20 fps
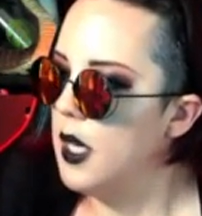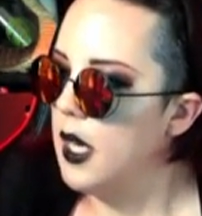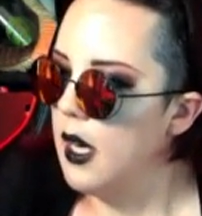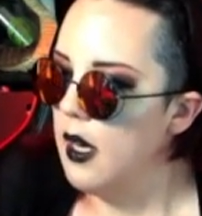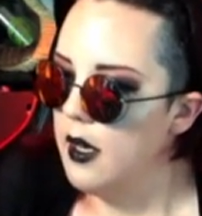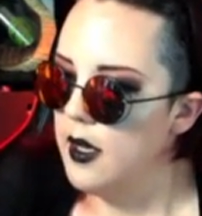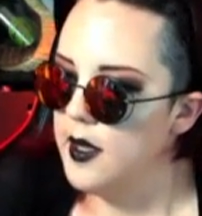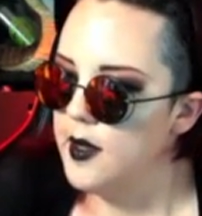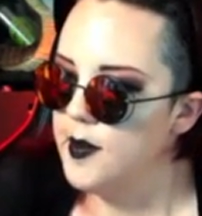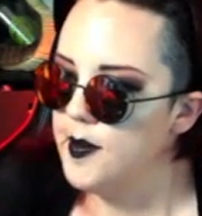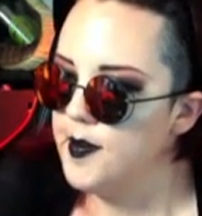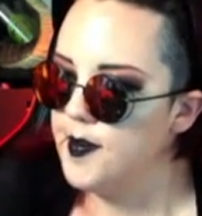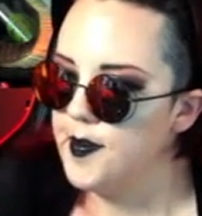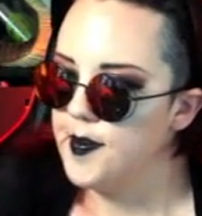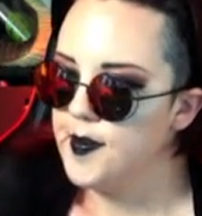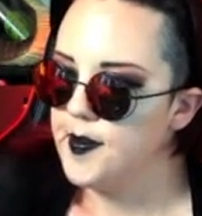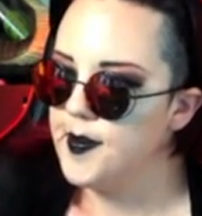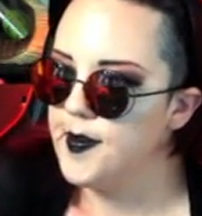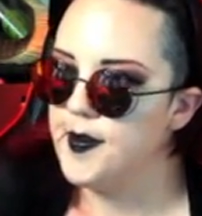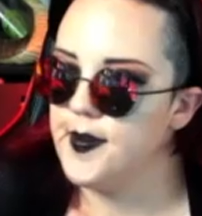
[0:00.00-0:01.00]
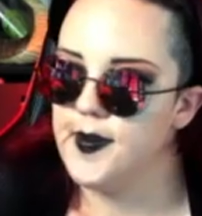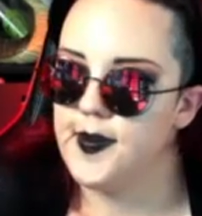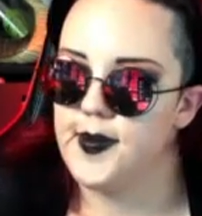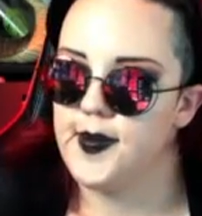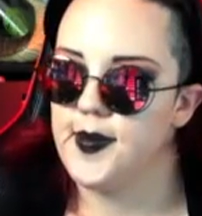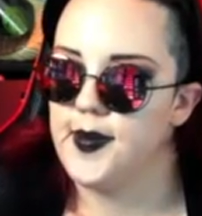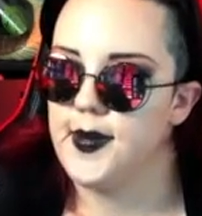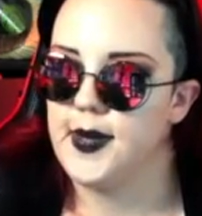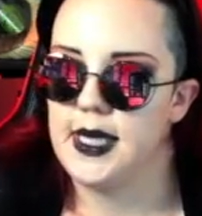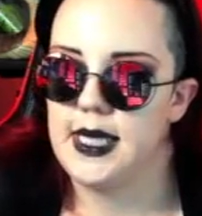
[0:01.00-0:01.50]
But yeah,
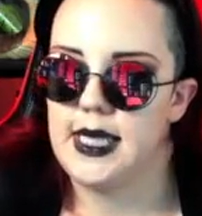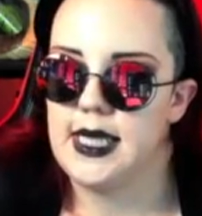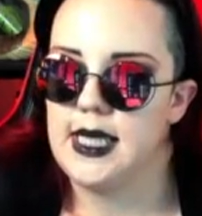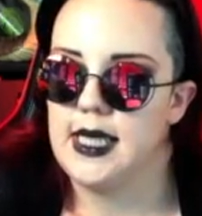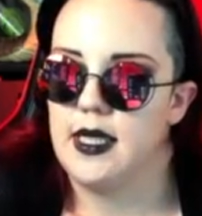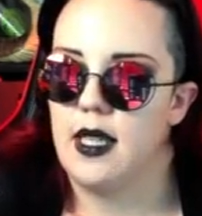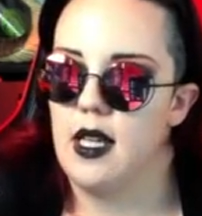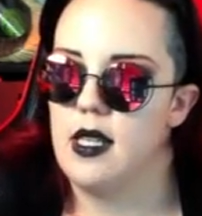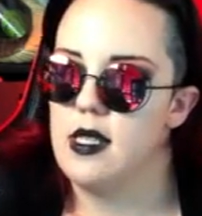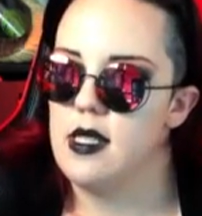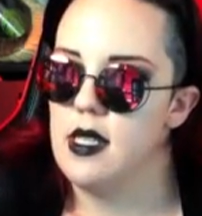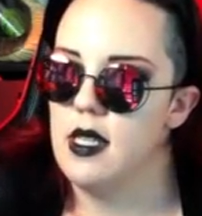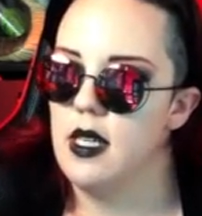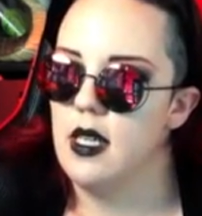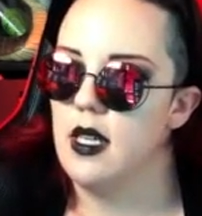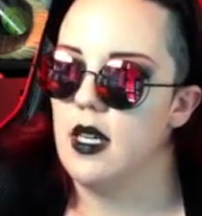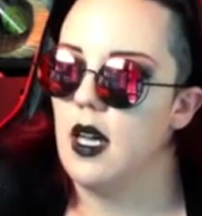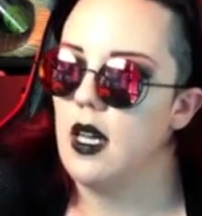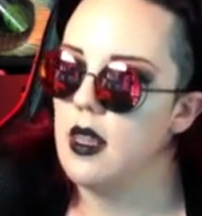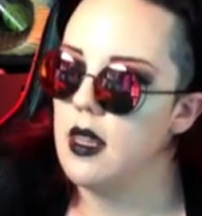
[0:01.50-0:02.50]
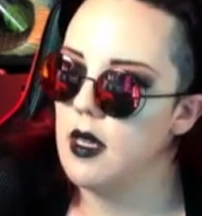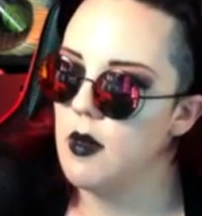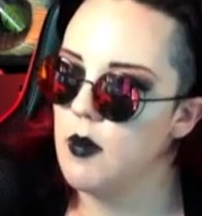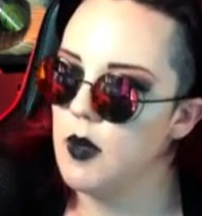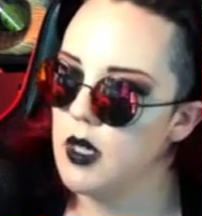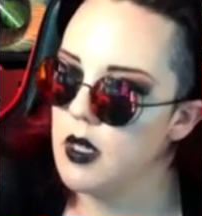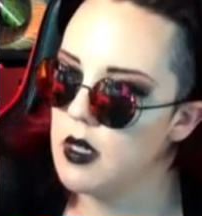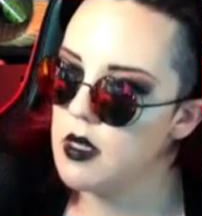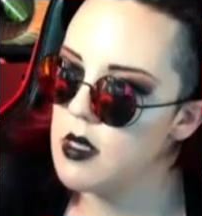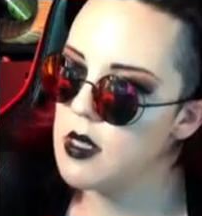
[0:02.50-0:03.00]
that's it. I think
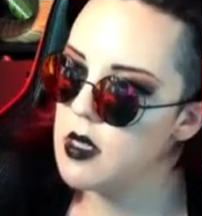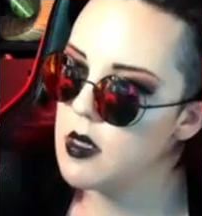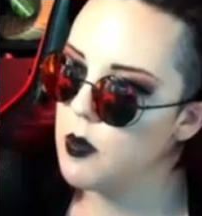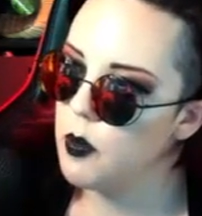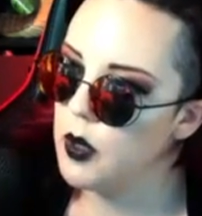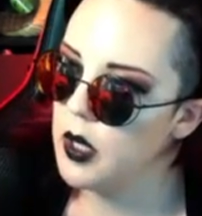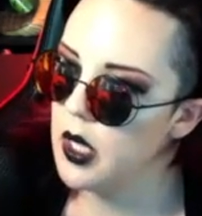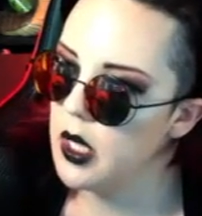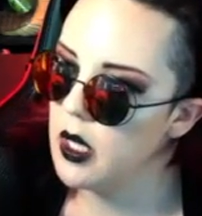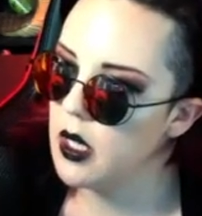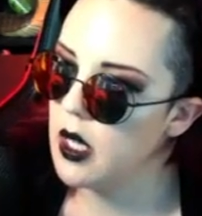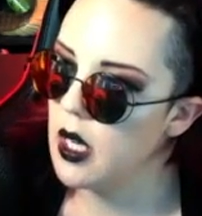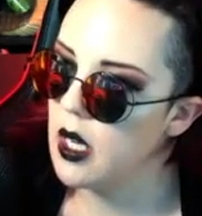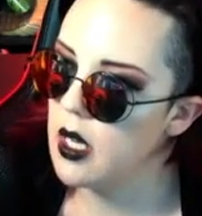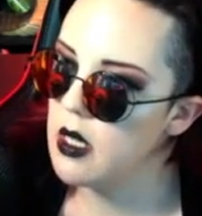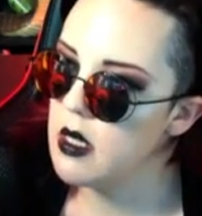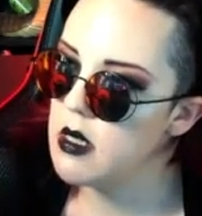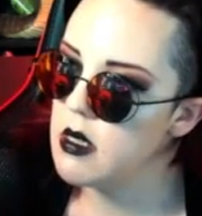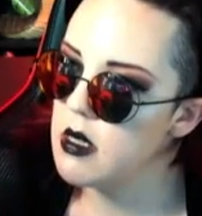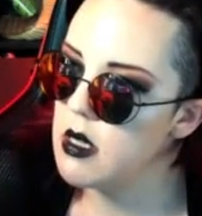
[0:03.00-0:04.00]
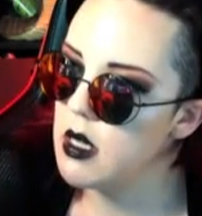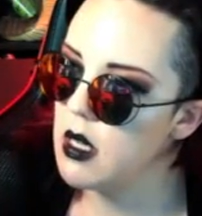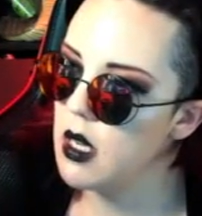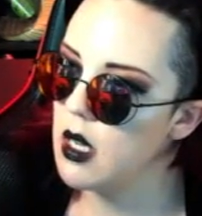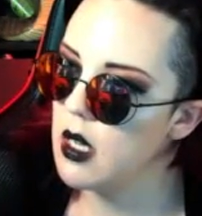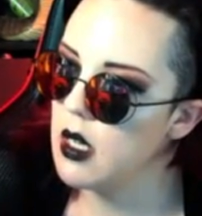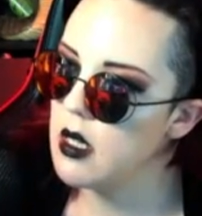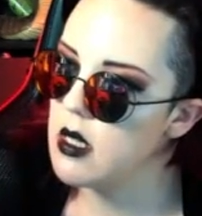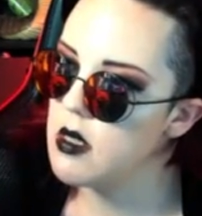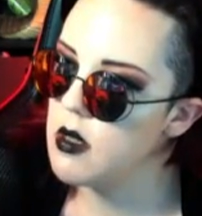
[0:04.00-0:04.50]
I'm gonna split, guys.
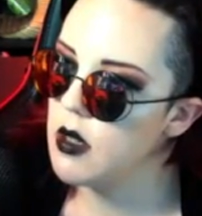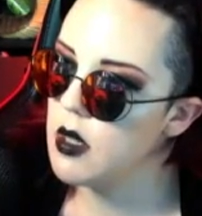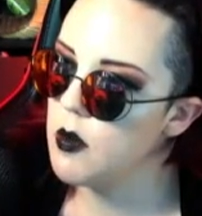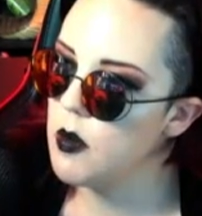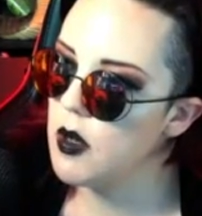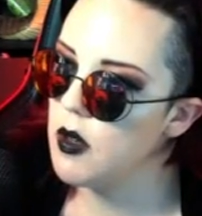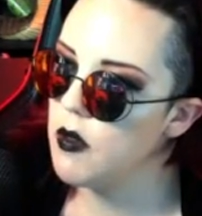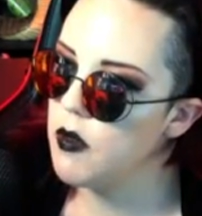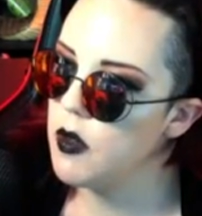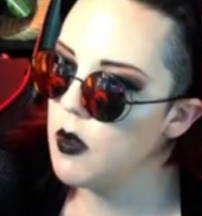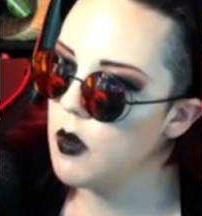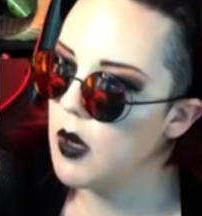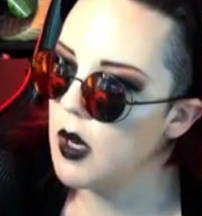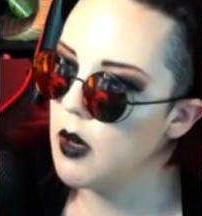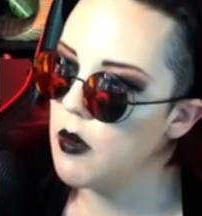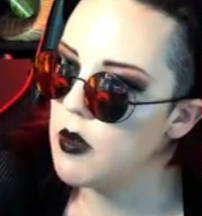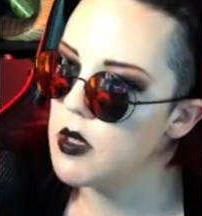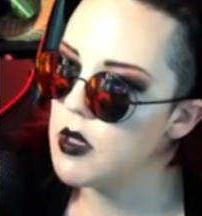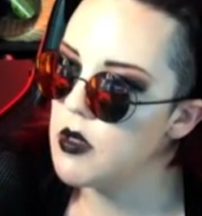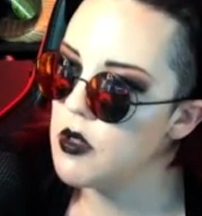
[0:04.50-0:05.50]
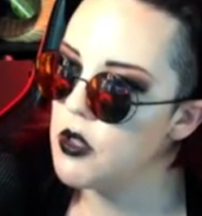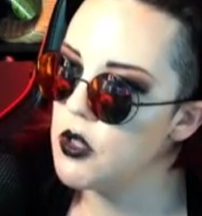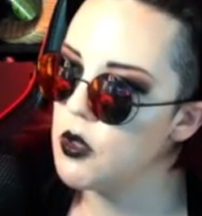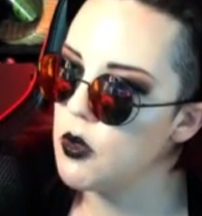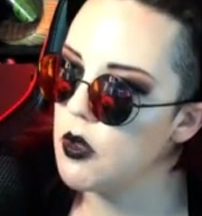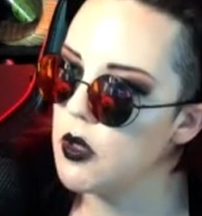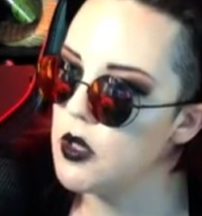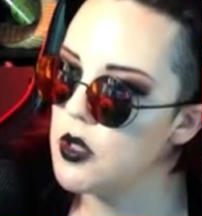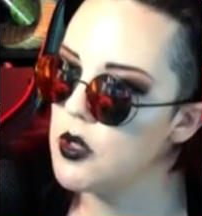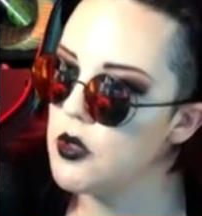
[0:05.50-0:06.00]
It's only been a few hours, it's a
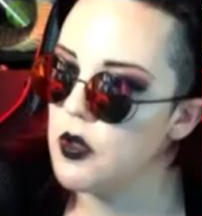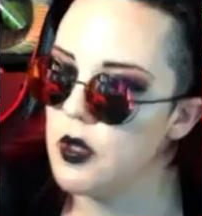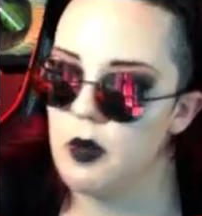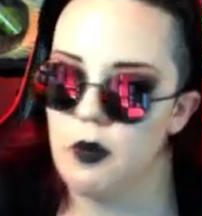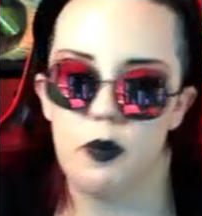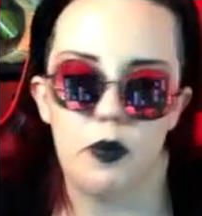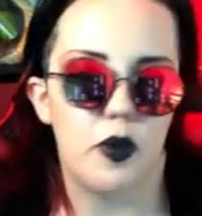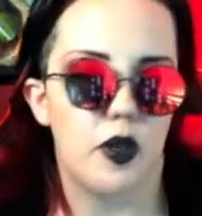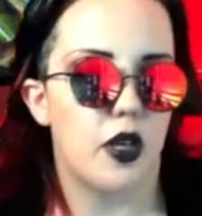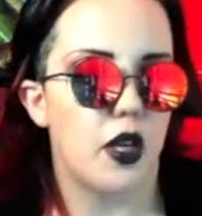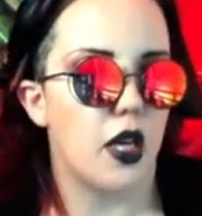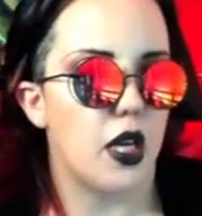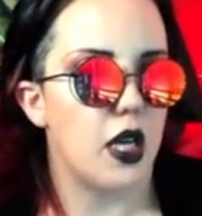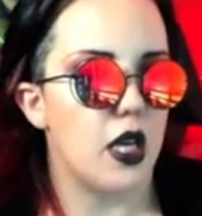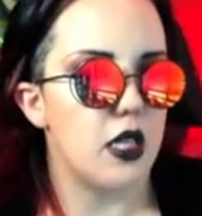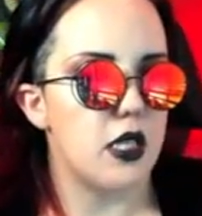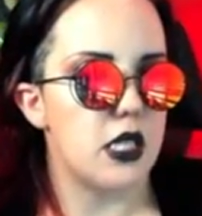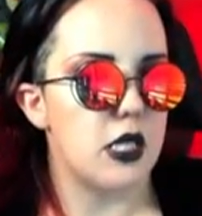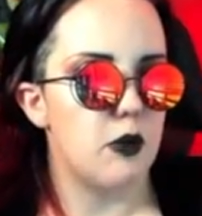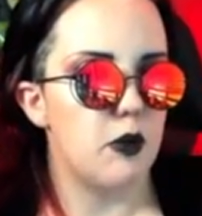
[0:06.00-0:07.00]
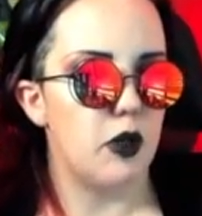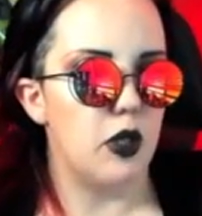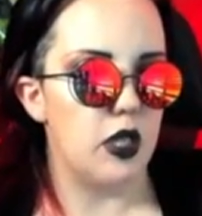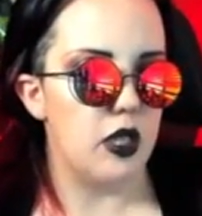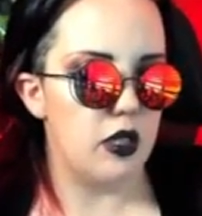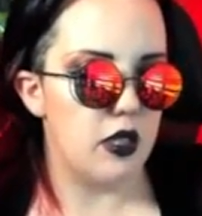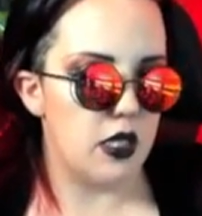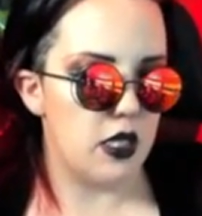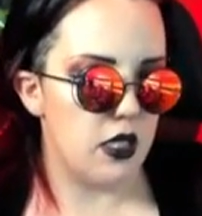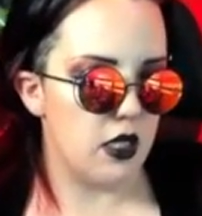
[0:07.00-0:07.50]
short stream, but I got some
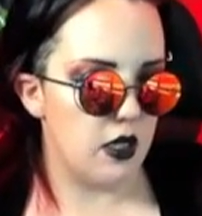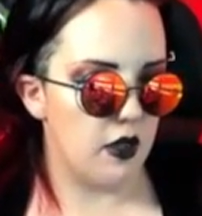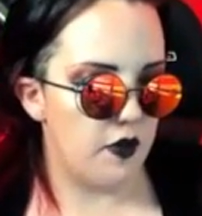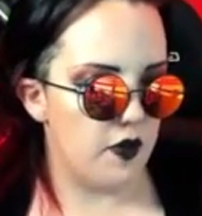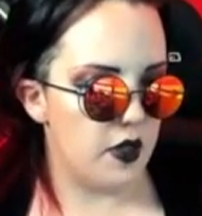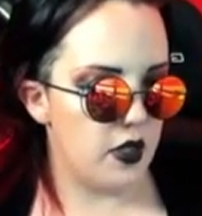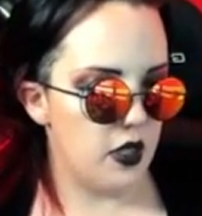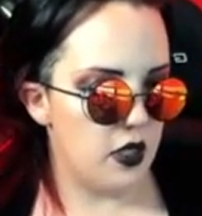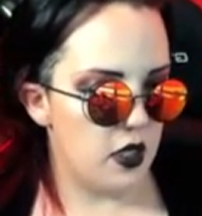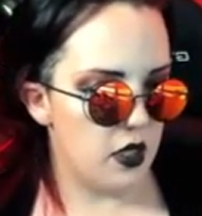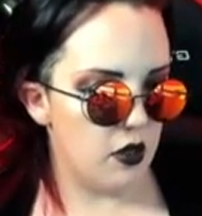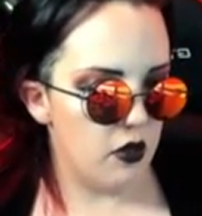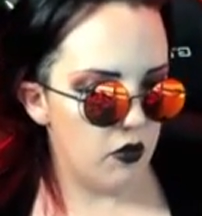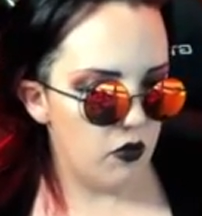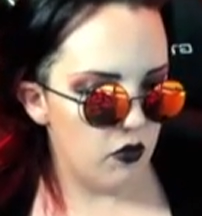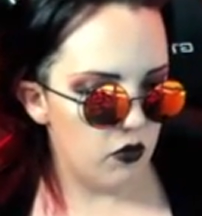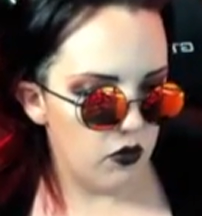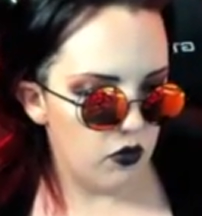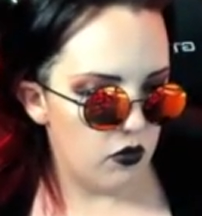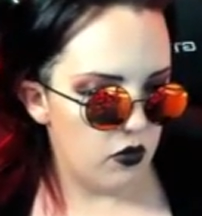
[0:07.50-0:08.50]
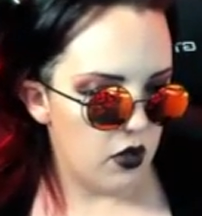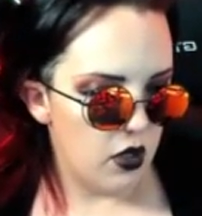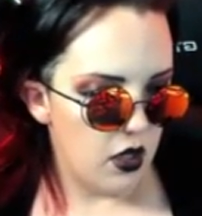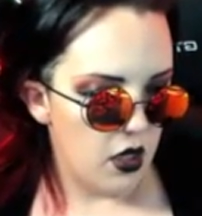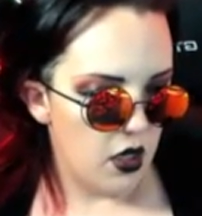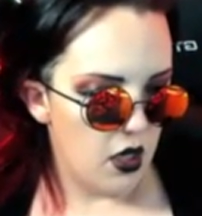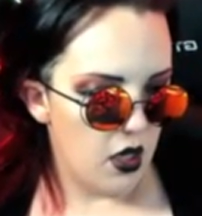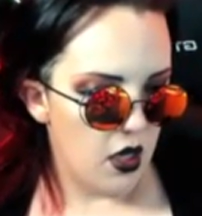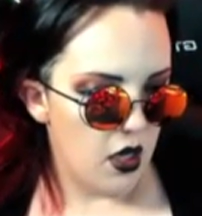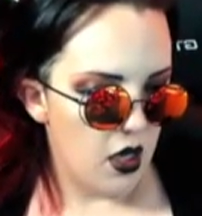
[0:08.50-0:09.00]
other stuff to do,
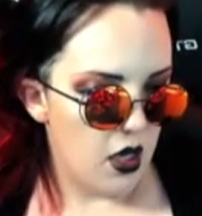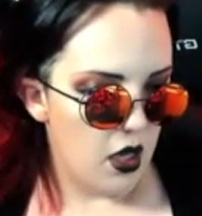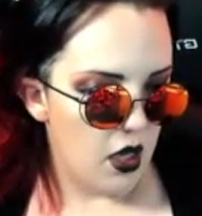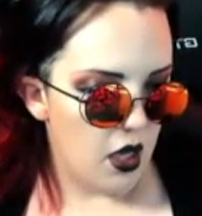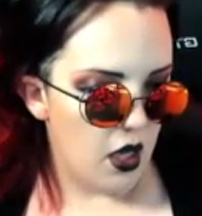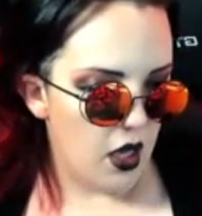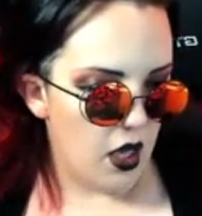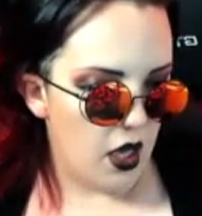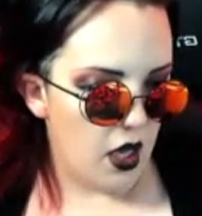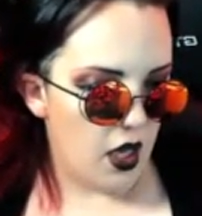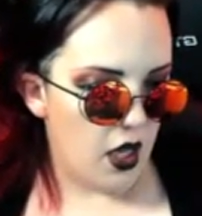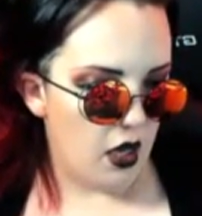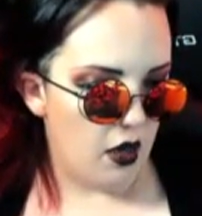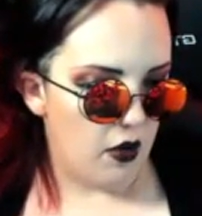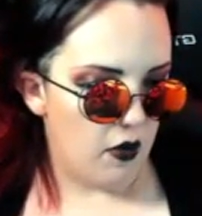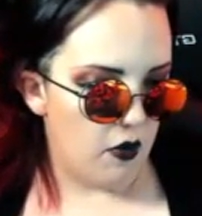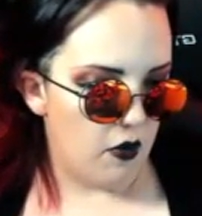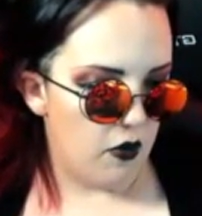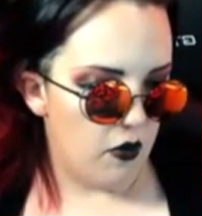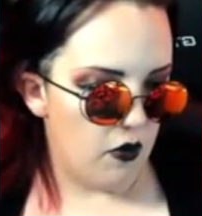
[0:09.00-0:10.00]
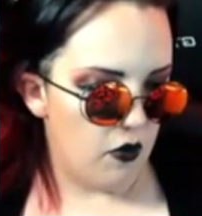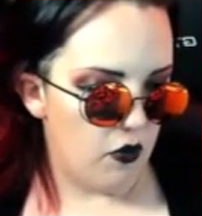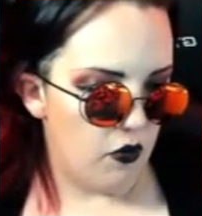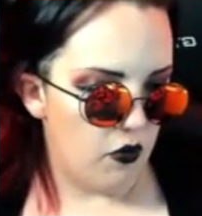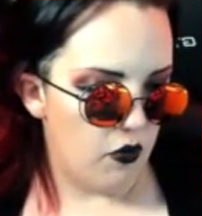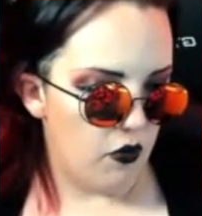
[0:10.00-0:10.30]
and